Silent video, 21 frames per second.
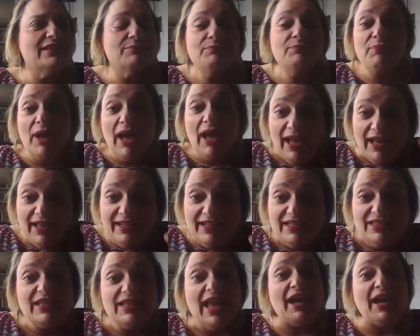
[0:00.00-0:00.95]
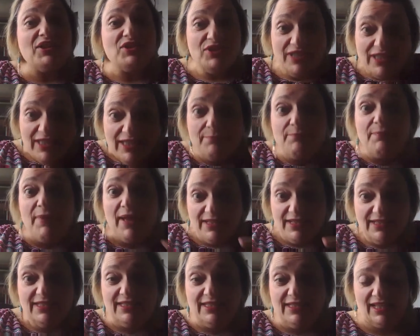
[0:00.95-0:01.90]
but it's actually the
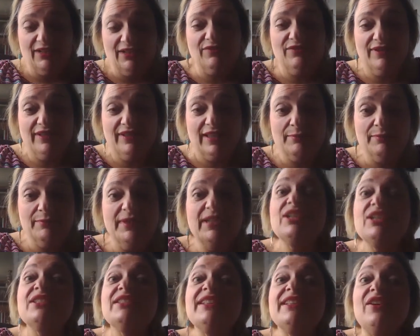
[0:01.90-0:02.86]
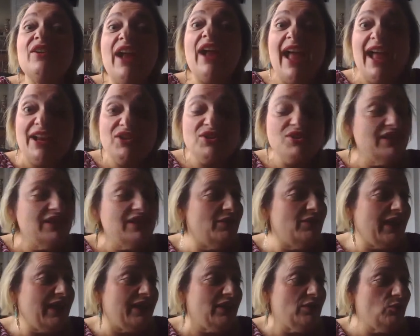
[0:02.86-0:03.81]
best thing for them because they're actually
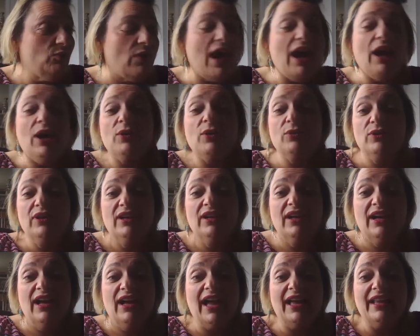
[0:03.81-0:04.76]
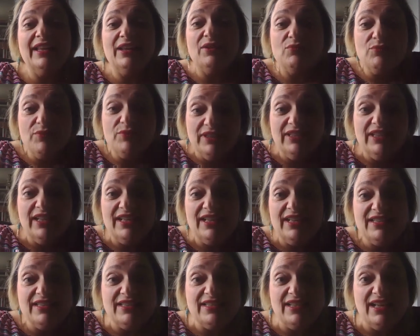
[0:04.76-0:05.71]
like, wow, I didn't
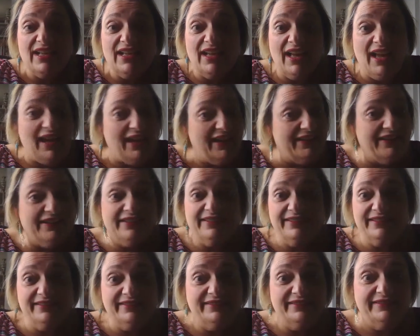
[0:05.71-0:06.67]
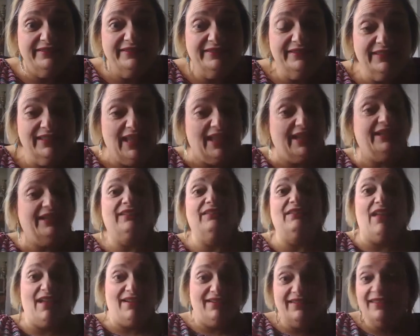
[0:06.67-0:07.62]
realize I didn't like a
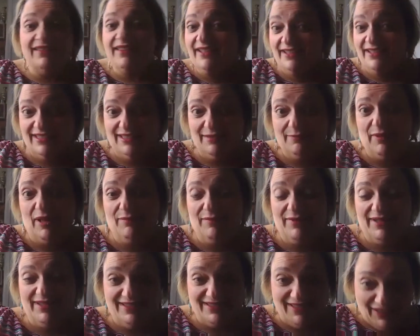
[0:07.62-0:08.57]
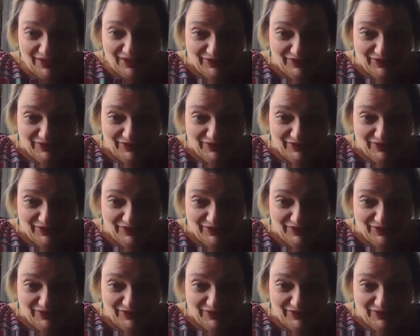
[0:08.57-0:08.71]
lot of things about myself.